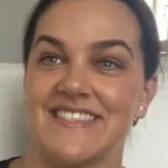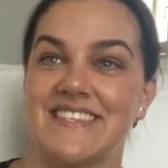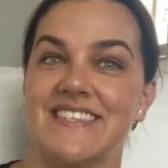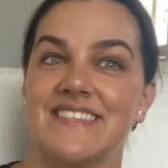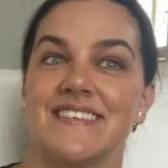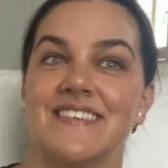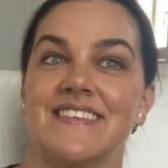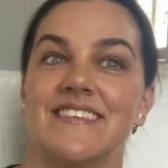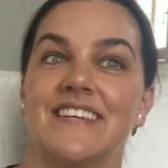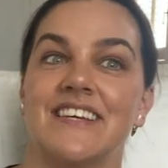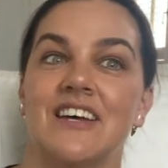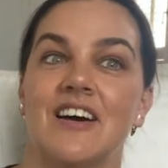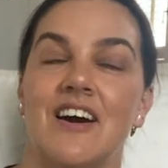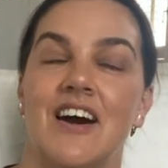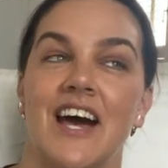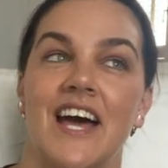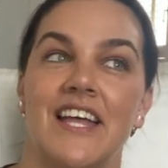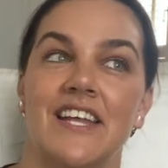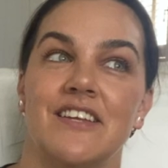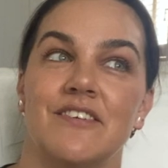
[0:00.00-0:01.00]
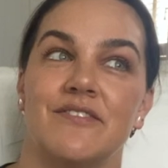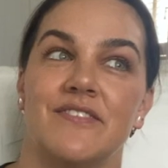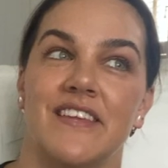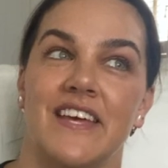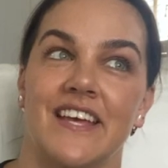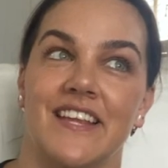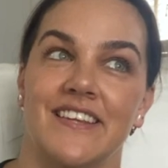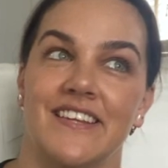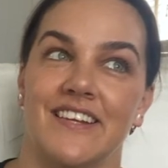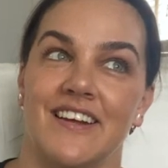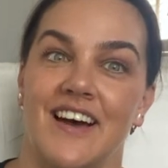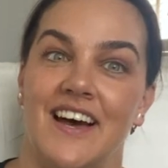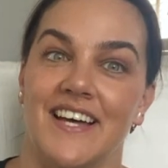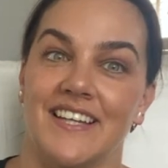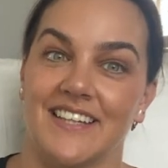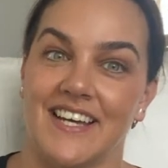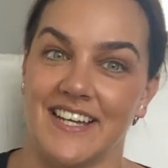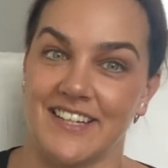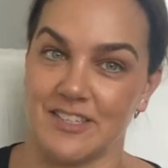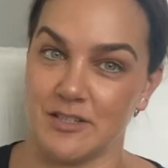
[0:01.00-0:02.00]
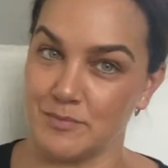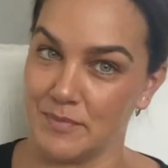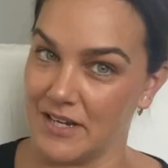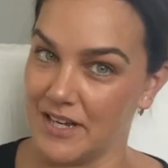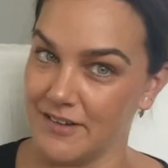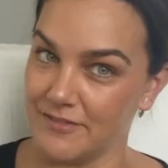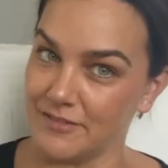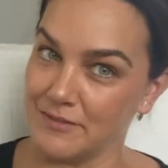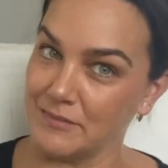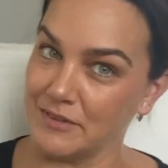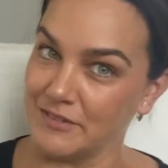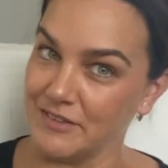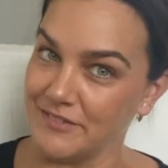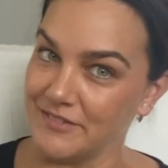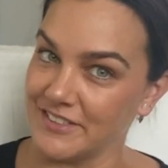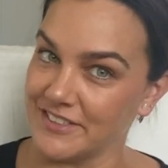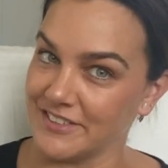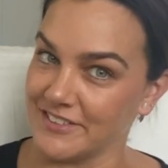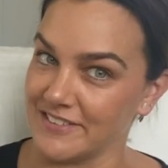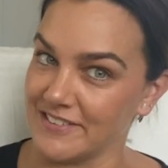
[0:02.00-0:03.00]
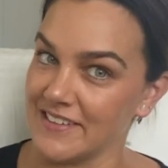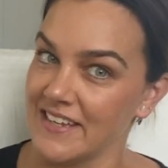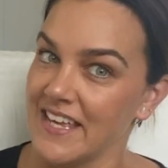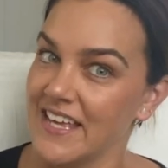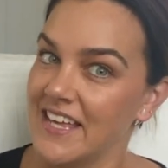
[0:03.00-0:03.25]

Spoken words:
This is the kind of thing that I like to buy from Louis Vuitton.